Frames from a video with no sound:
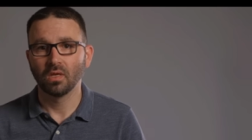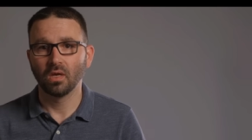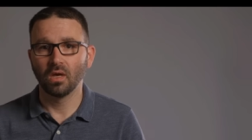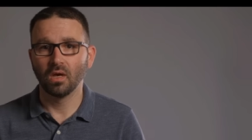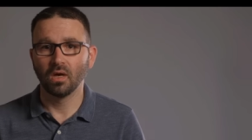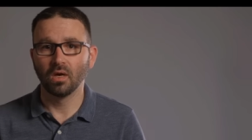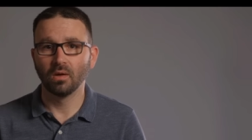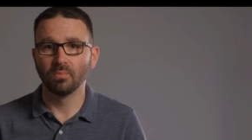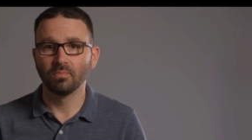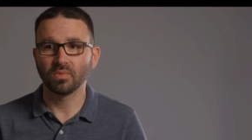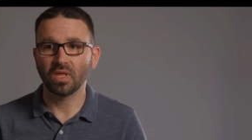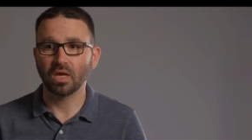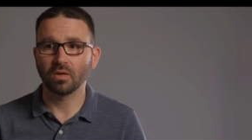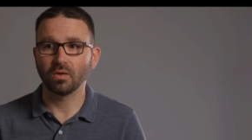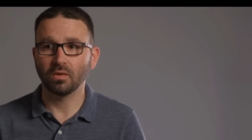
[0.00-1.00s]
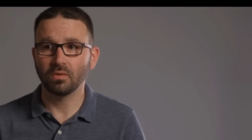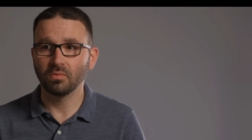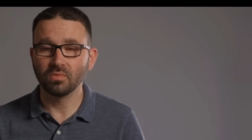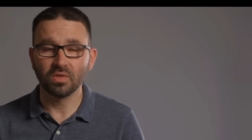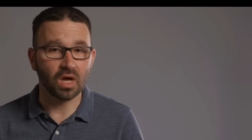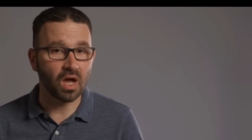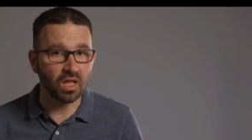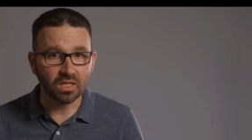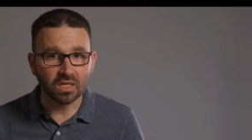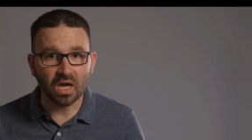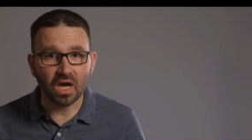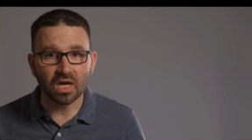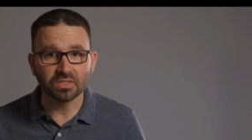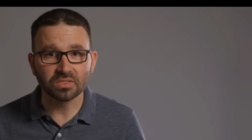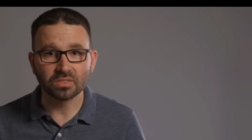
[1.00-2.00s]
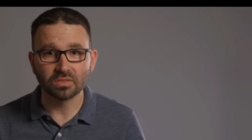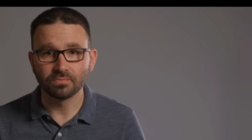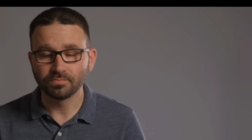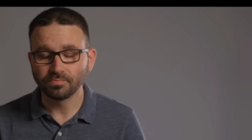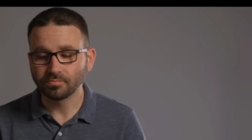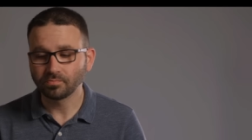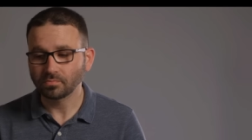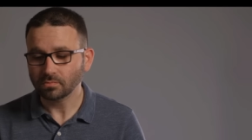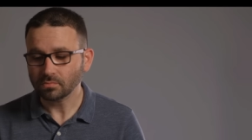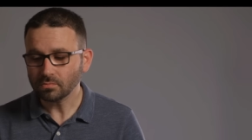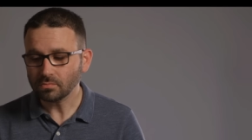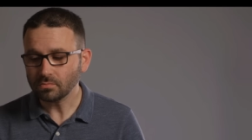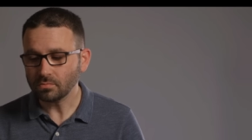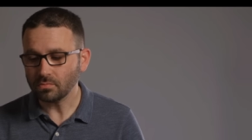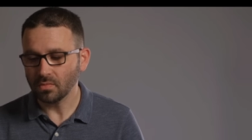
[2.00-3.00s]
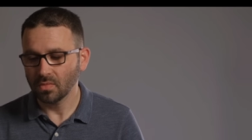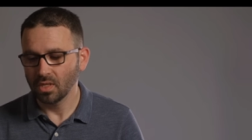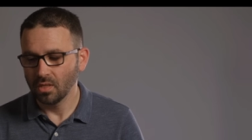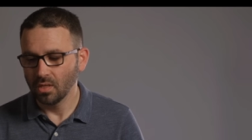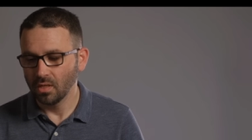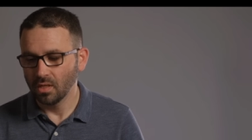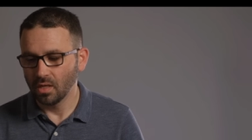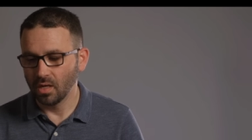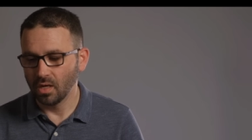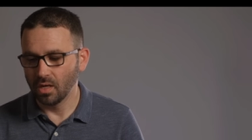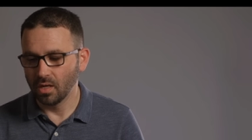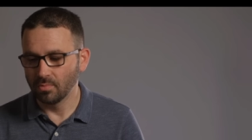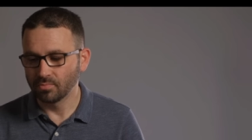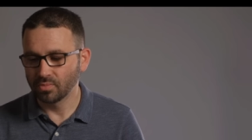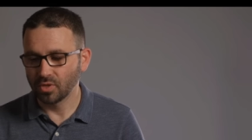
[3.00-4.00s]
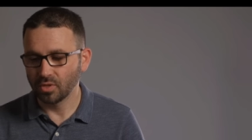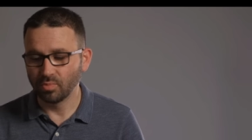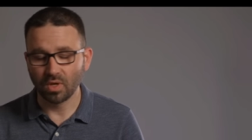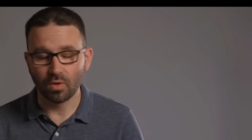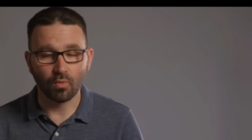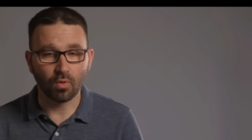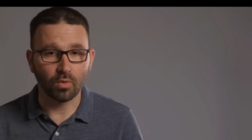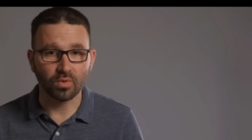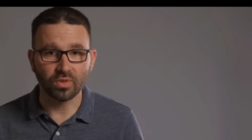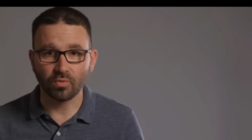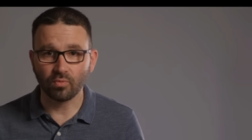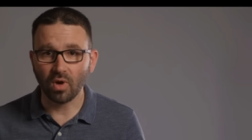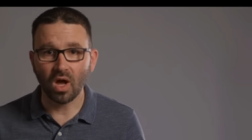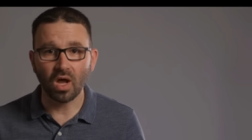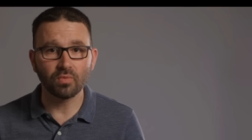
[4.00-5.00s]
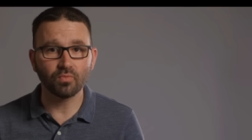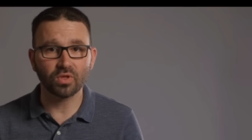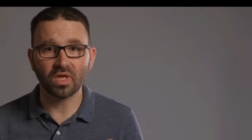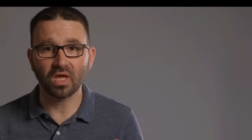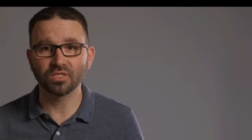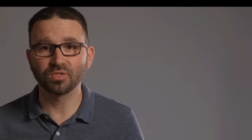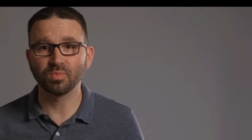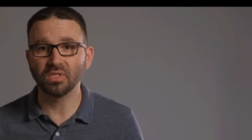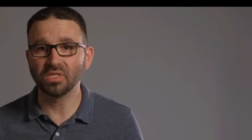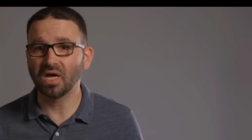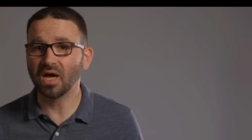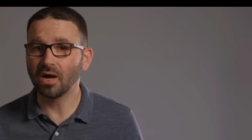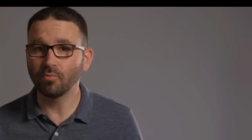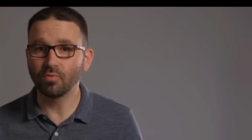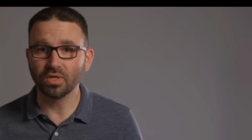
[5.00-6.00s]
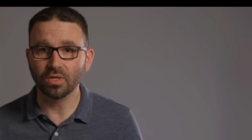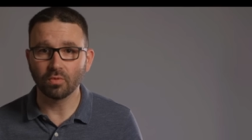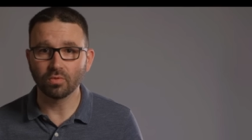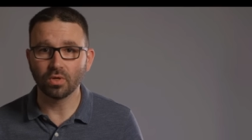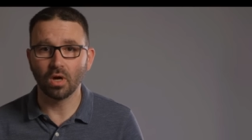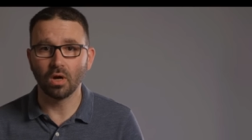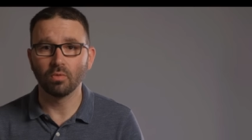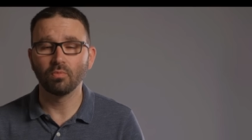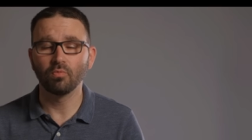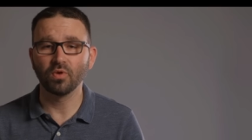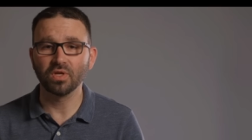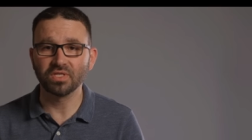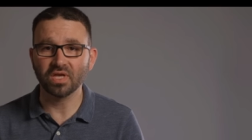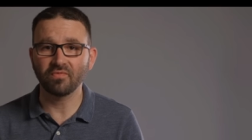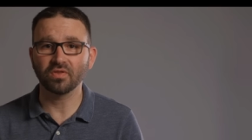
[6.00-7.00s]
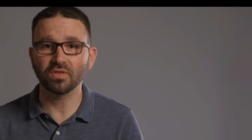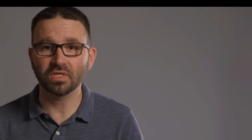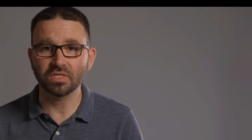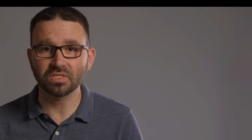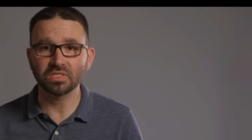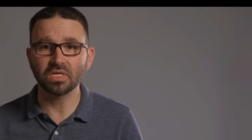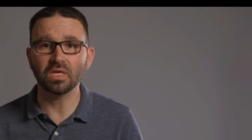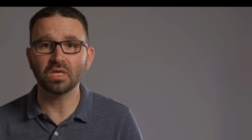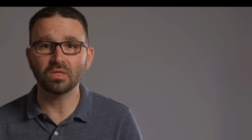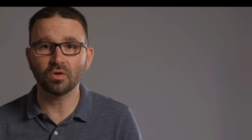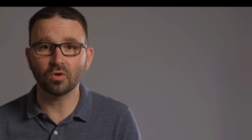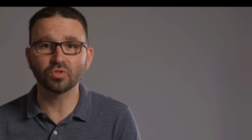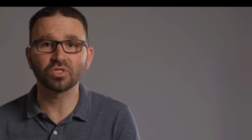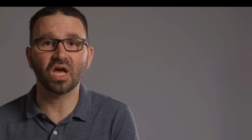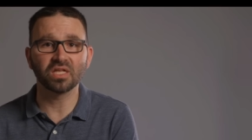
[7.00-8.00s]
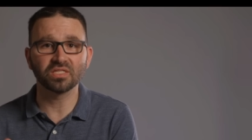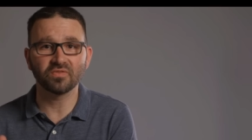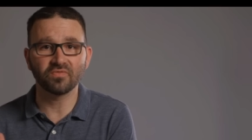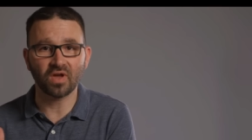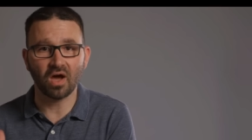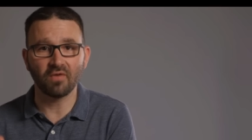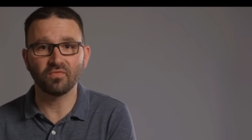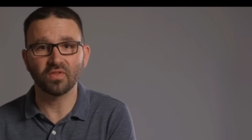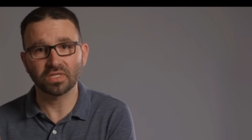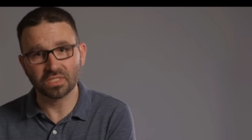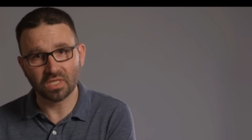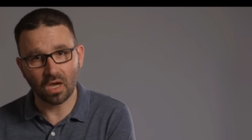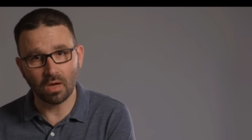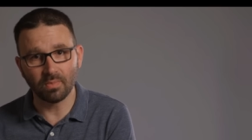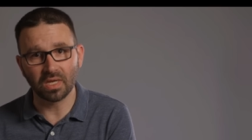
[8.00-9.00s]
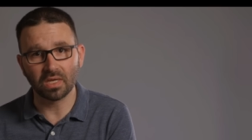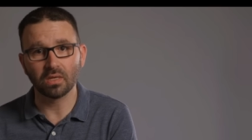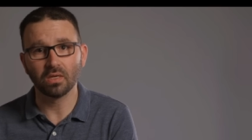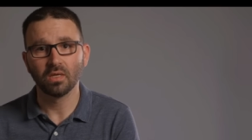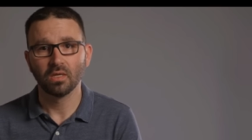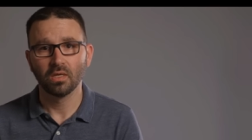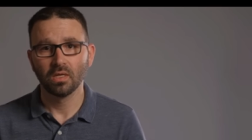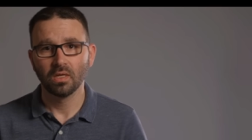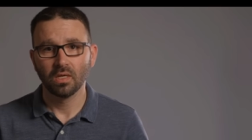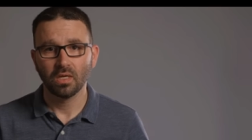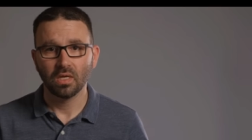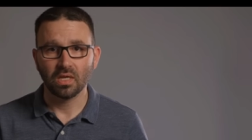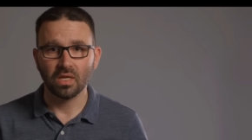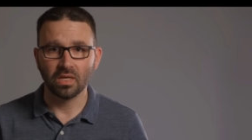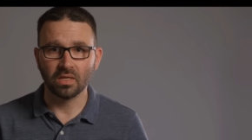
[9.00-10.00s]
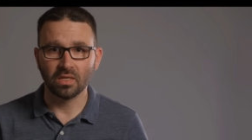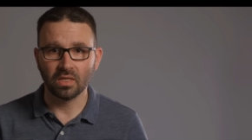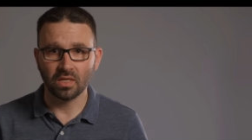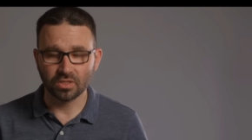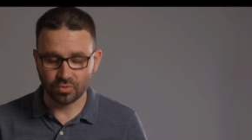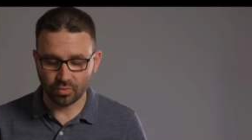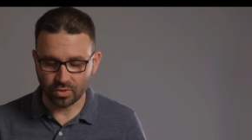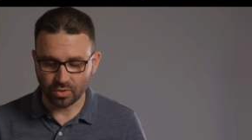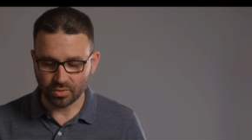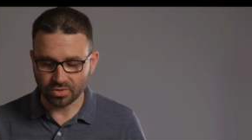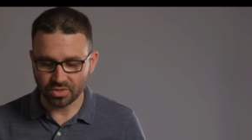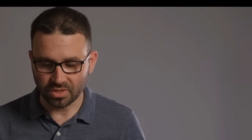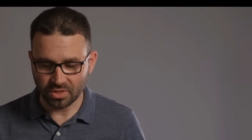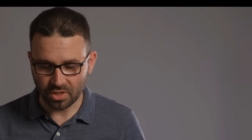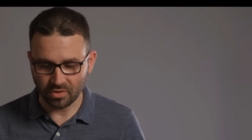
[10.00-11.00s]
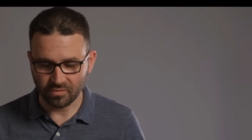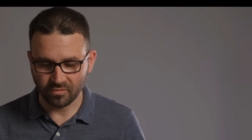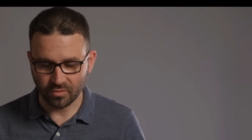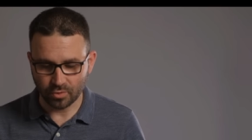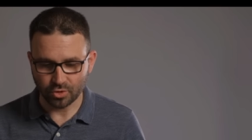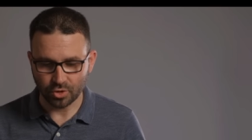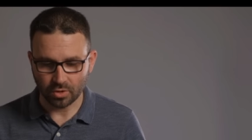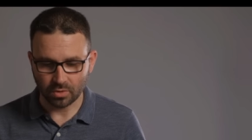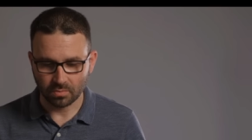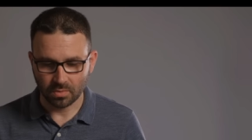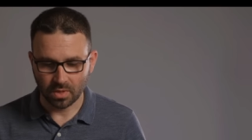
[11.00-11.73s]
um, like the Holocaust. Um, could be a war with Iran, with Hezbollah, we don't know. We definitely see those kinds of conflicts coming in Israel's near future.